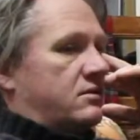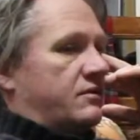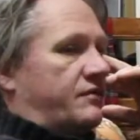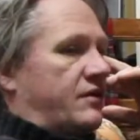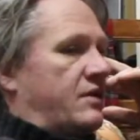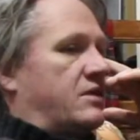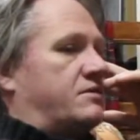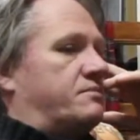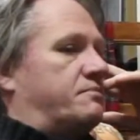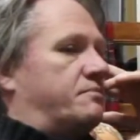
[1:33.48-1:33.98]
The
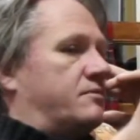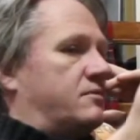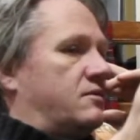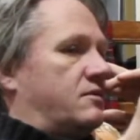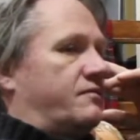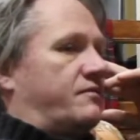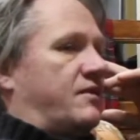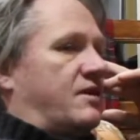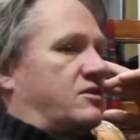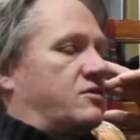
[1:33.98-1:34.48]
first
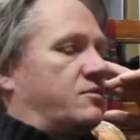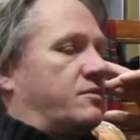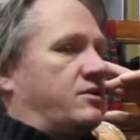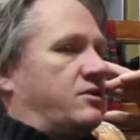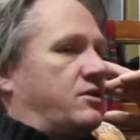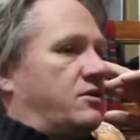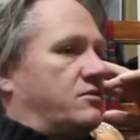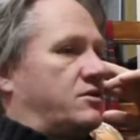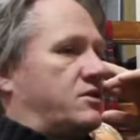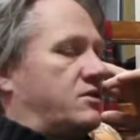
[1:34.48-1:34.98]
vessel
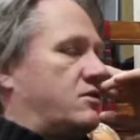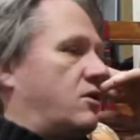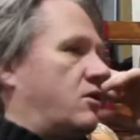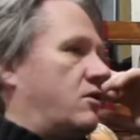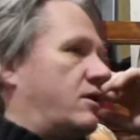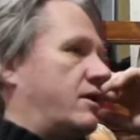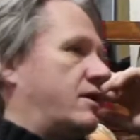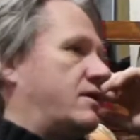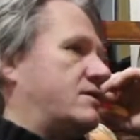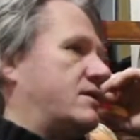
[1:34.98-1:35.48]
we use is a
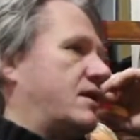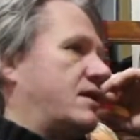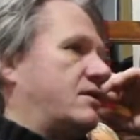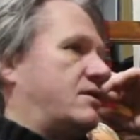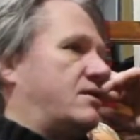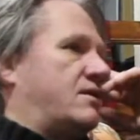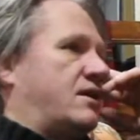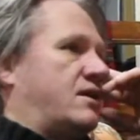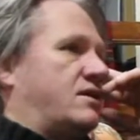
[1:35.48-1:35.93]
hot liquor tank.